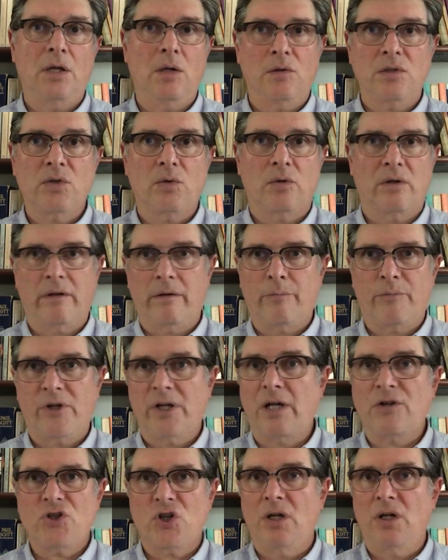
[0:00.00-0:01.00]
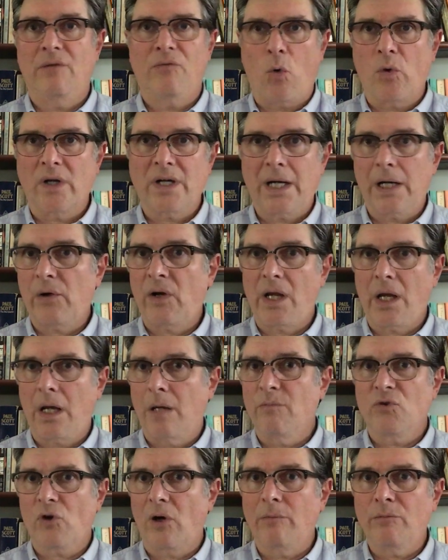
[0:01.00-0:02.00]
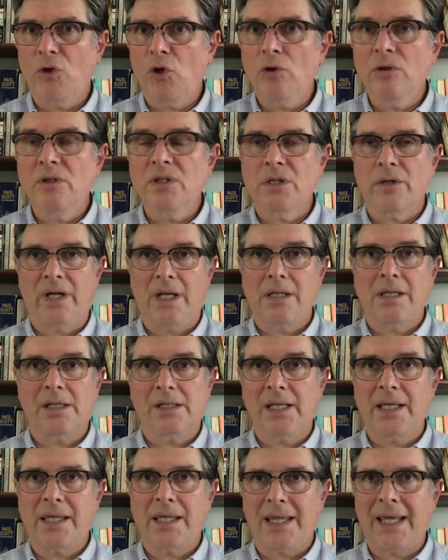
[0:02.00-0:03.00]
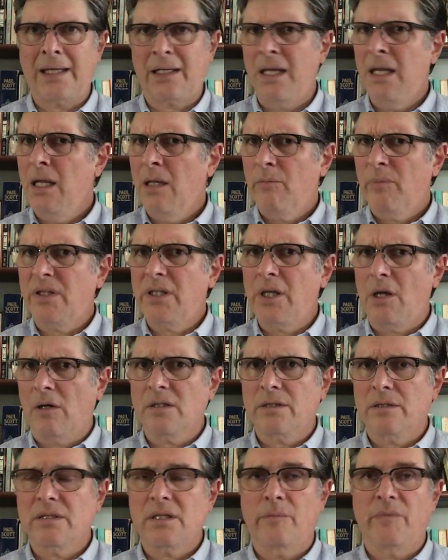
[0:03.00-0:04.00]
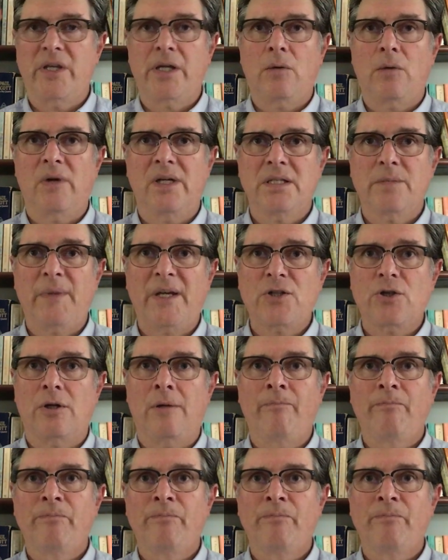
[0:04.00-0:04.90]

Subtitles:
sort of a production of ordinary humdrum goods or anything like that, but the arts are something quite special.